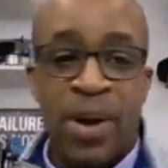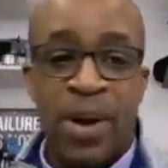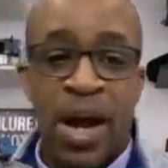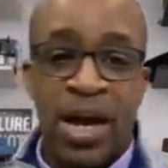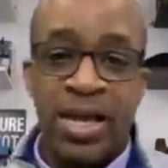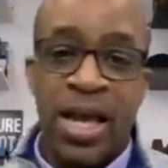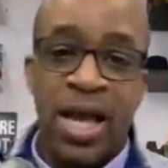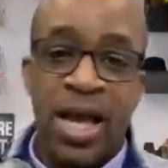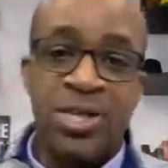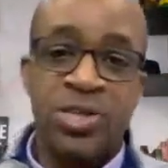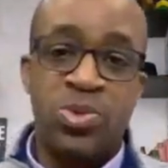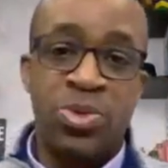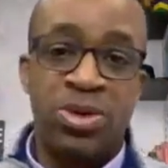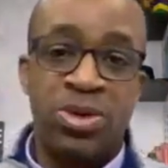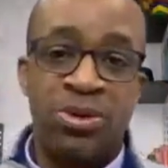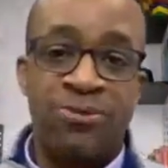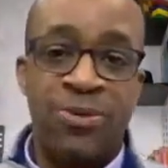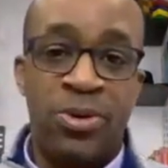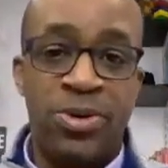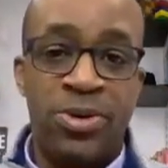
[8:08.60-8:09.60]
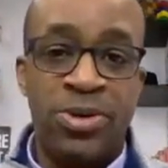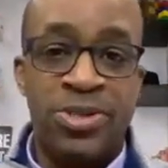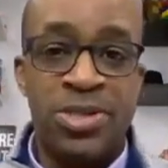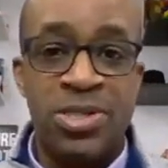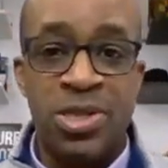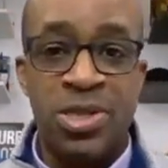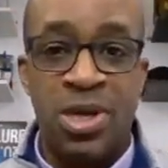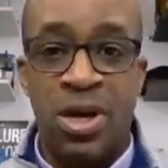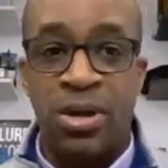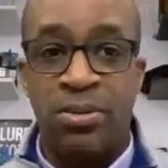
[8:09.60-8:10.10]
His podcast really
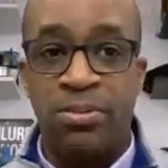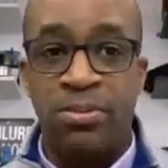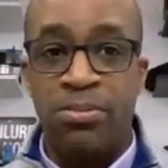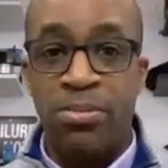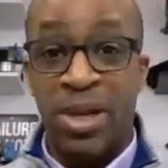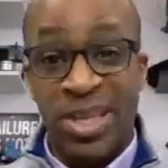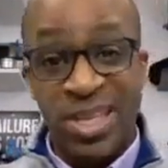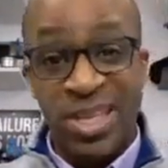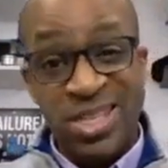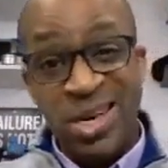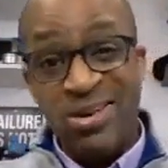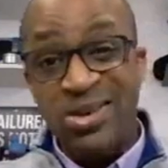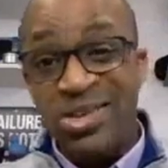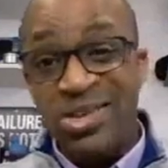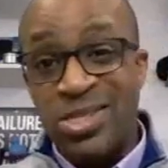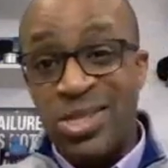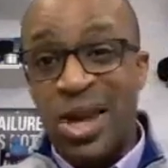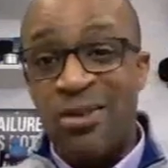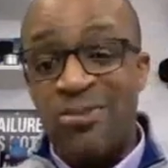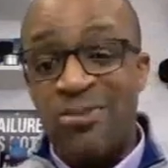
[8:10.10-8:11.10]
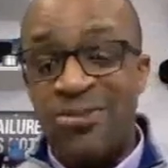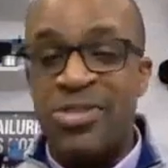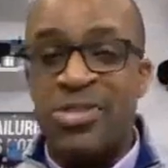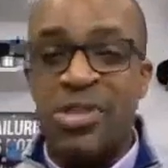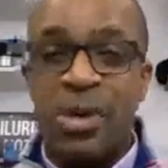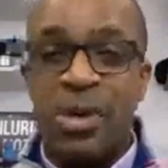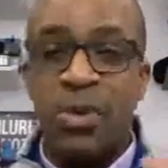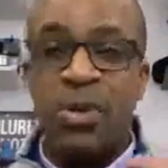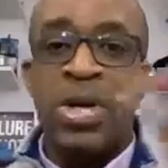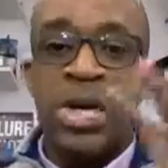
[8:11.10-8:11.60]
focuses on military stuff.
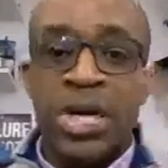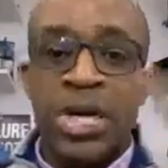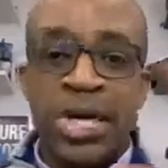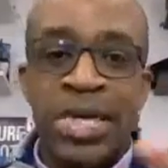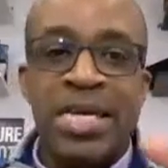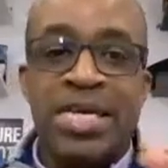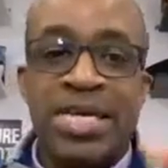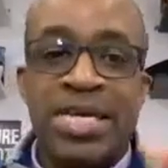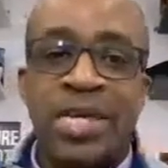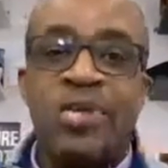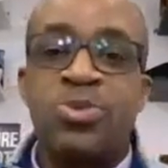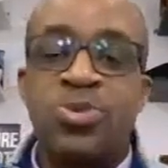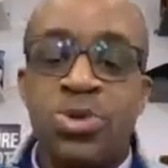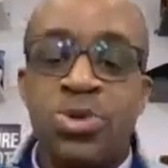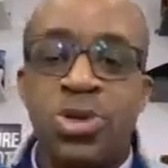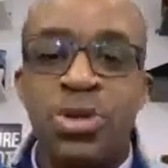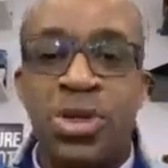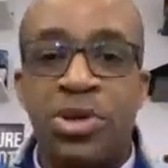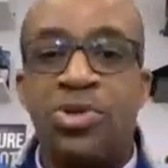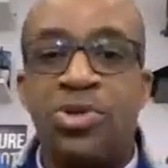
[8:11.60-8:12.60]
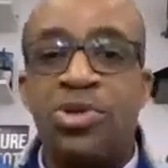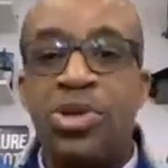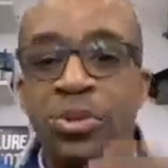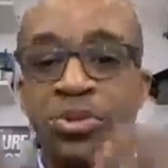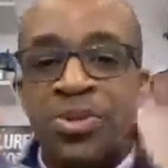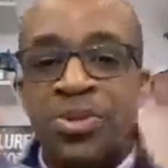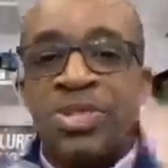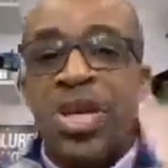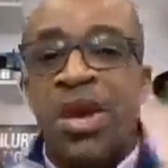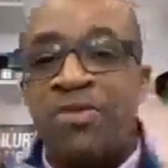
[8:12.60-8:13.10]
And so he does put
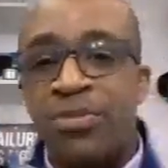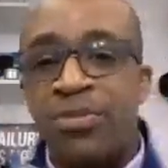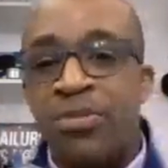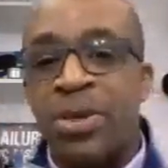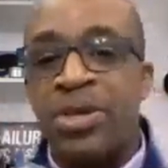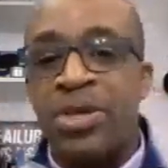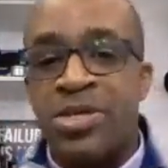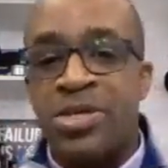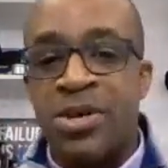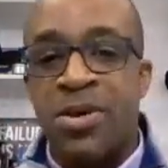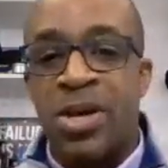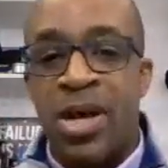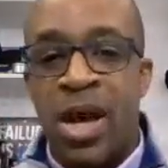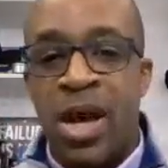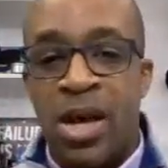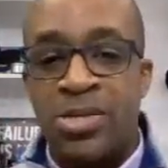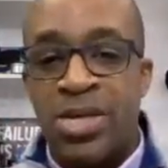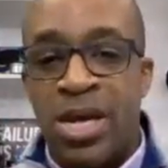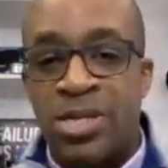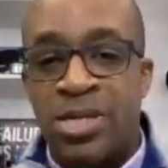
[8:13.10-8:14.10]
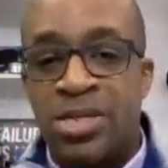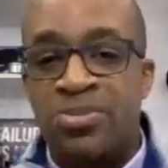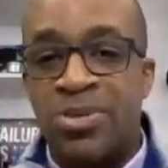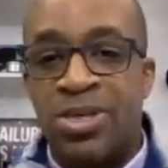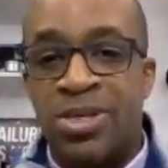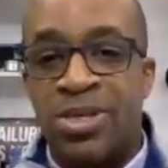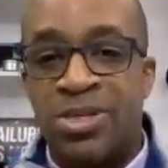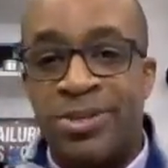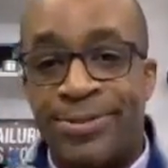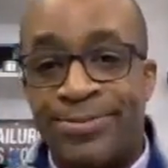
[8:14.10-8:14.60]
leadership inside of a military
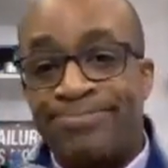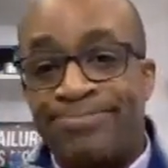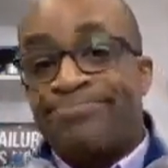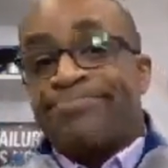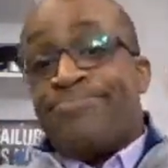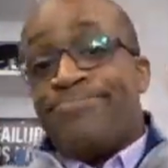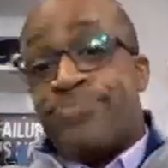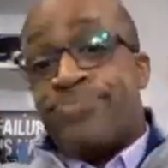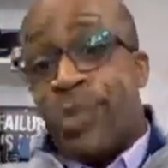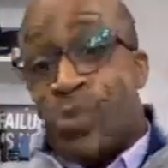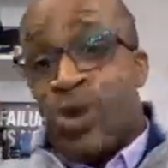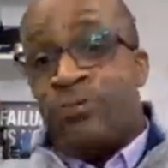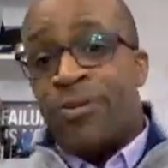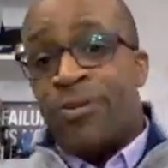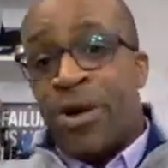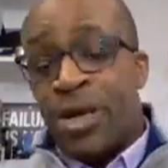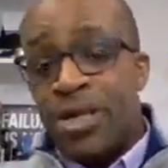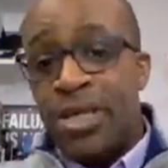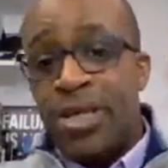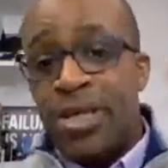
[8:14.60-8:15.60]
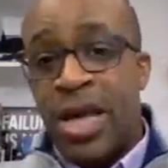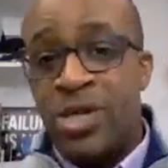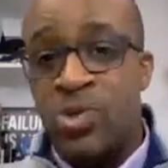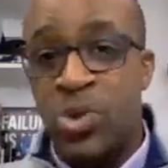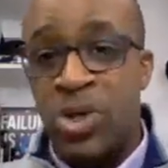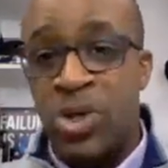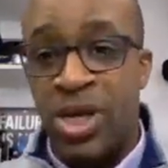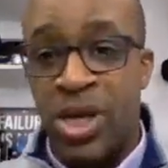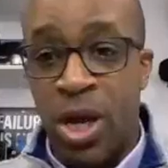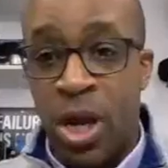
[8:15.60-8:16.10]
context because, quite frankly,
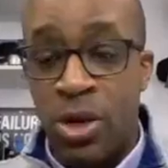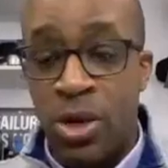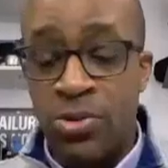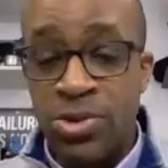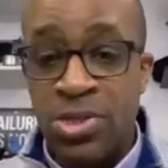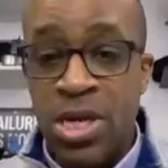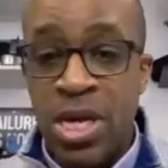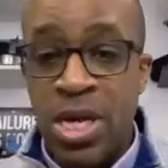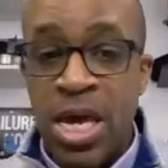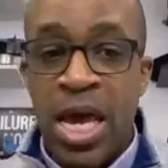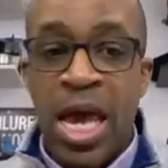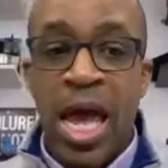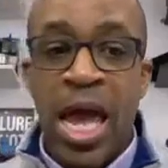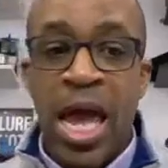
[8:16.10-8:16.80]
that's what he knows.